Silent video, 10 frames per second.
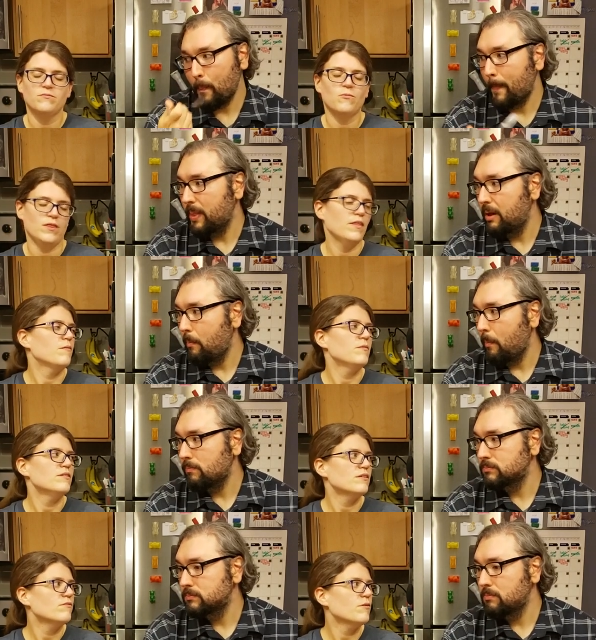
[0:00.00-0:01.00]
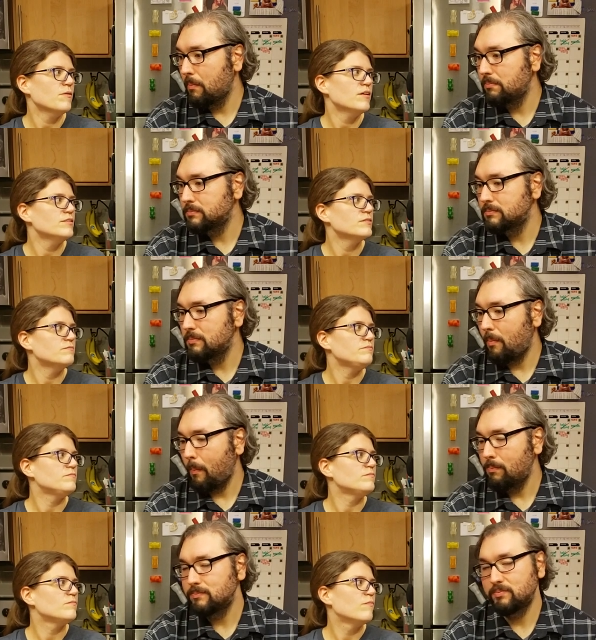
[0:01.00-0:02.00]
Speaker 1: one thing missing from this.
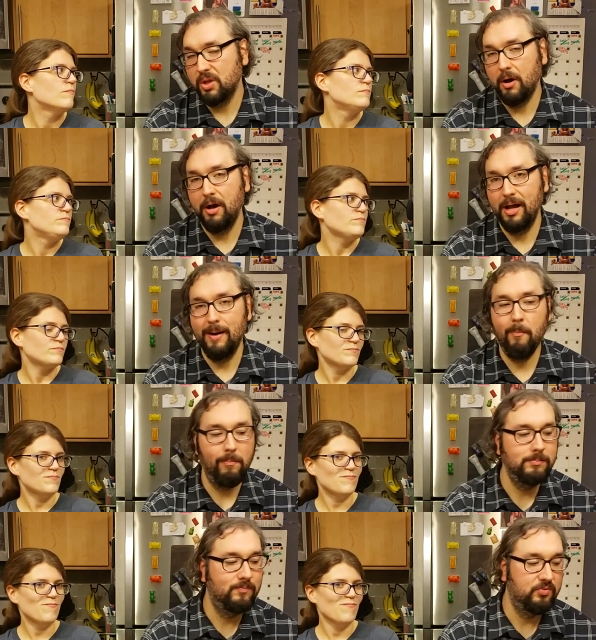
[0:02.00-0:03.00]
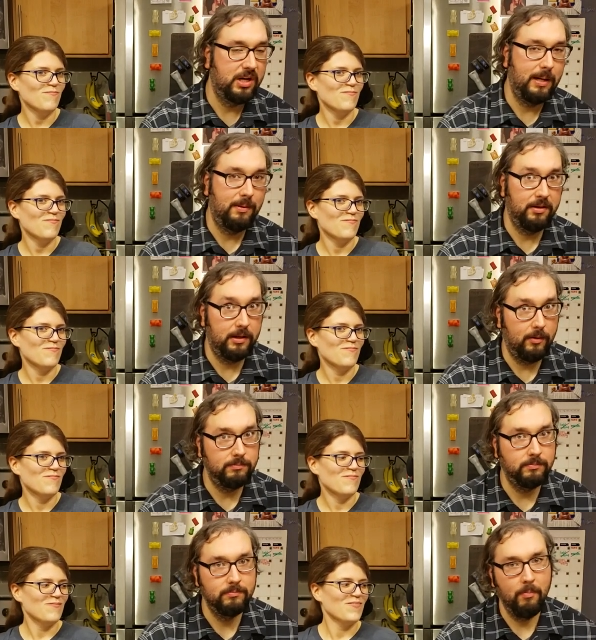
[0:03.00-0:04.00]
Oh yeah, forgot
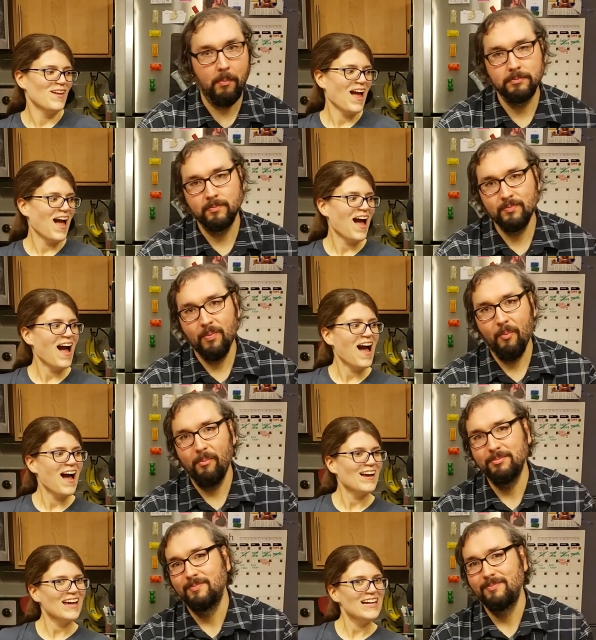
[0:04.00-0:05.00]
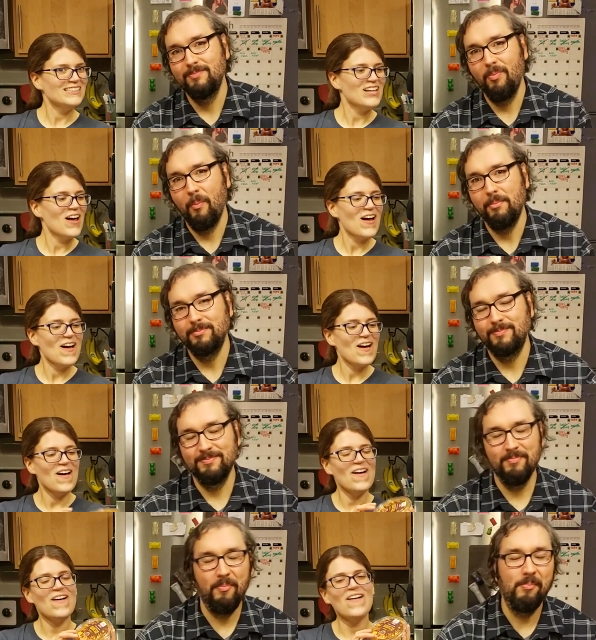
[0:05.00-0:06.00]
about that one.
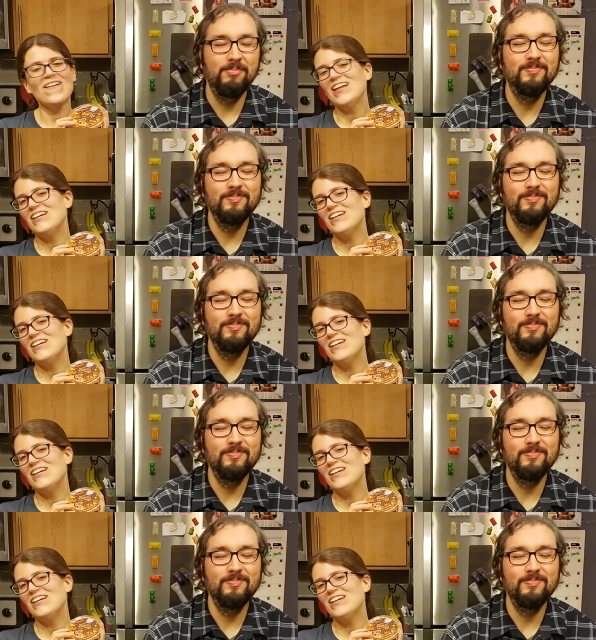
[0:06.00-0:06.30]
Speaker 2: Queso!